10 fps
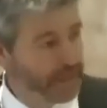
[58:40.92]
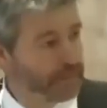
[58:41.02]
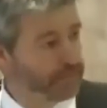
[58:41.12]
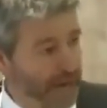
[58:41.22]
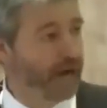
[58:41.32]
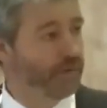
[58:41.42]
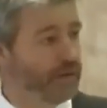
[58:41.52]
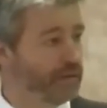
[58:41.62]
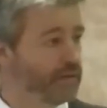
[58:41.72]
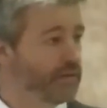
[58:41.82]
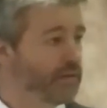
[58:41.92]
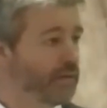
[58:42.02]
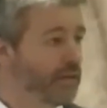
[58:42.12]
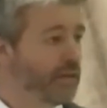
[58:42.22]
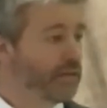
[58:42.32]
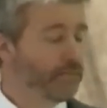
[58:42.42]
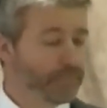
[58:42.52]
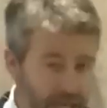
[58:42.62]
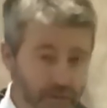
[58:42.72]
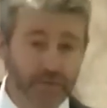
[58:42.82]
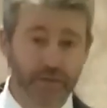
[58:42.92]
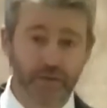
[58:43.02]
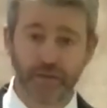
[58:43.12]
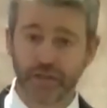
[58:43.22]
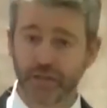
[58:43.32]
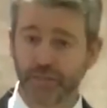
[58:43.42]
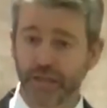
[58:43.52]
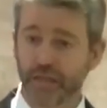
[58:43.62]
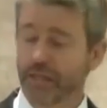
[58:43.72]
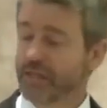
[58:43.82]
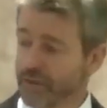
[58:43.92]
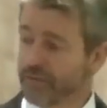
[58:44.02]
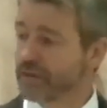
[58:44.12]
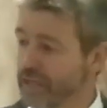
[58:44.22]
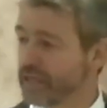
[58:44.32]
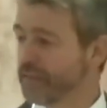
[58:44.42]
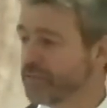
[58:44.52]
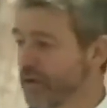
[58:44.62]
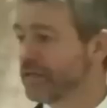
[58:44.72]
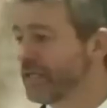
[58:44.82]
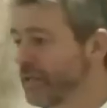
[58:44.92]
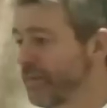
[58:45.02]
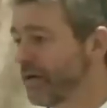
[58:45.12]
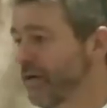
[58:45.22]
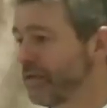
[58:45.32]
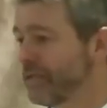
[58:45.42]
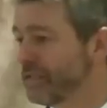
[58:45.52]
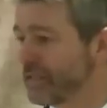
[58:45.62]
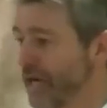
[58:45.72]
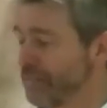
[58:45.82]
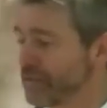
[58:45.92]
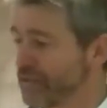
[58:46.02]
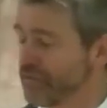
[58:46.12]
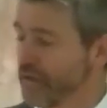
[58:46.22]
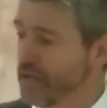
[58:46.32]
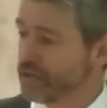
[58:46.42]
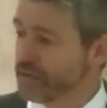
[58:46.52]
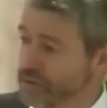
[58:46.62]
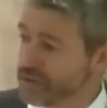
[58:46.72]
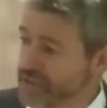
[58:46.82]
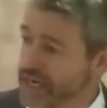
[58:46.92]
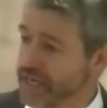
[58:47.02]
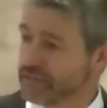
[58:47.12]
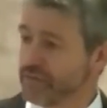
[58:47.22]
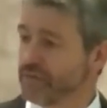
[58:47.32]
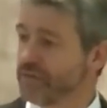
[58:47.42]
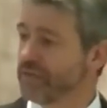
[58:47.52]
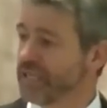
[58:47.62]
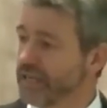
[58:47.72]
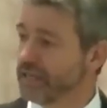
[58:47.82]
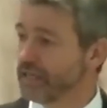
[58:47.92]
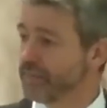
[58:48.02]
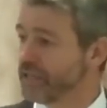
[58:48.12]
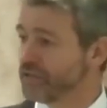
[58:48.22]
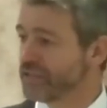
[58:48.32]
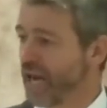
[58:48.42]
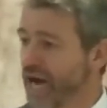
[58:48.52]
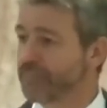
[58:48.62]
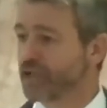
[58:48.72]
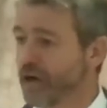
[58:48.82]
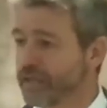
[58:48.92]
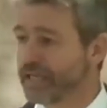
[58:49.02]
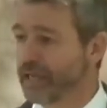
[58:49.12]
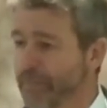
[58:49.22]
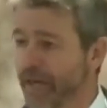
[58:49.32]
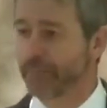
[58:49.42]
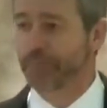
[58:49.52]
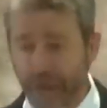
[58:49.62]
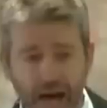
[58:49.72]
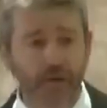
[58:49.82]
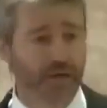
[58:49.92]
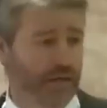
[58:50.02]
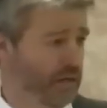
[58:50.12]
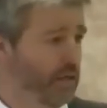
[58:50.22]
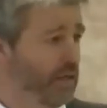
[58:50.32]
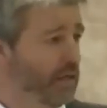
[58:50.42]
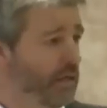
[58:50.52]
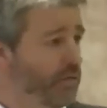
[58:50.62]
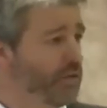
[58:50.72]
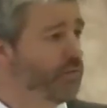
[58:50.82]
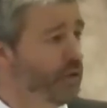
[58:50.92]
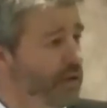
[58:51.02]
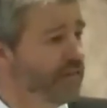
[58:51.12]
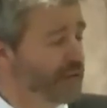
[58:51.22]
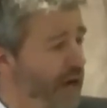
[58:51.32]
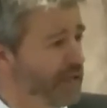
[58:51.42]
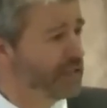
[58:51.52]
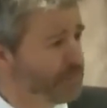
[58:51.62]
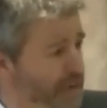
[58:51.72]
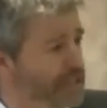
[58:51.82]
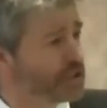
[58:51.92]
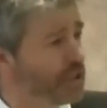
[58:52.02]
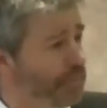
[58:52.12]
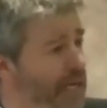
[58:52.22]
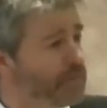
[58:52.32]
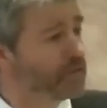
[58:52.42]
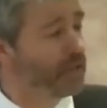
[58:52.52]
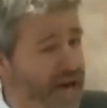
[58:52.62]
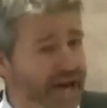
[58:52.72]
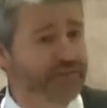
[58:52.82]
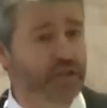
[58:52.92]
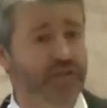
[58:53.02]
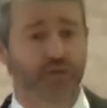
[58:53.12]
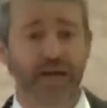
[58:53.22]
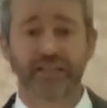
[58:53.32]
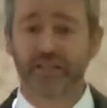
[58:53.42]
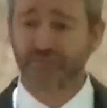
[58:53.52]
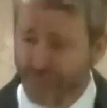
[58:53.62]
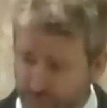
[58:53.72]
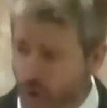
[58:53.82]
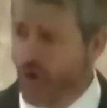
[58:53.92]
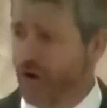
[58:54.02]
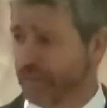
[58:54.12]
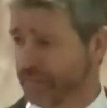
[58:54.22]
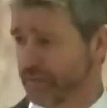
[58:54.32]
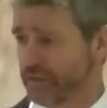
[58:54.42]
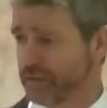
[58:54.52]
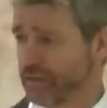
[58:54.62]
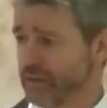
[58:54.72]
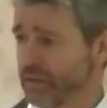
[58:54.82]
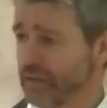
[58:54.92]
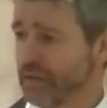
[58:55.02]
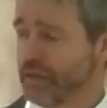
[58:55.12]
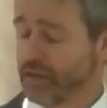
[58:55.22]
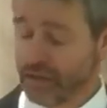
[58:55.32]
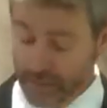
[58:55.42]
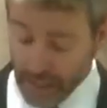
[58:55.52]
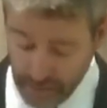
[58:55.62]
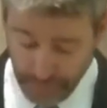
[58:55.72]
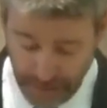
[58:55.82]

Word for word: about power and the power of the Holy Spirit, don't think I'm talking about all these types of crusades where they're doing healing ministries. I'm talking about power when the Word of God is preached and people's lives are transformed. That's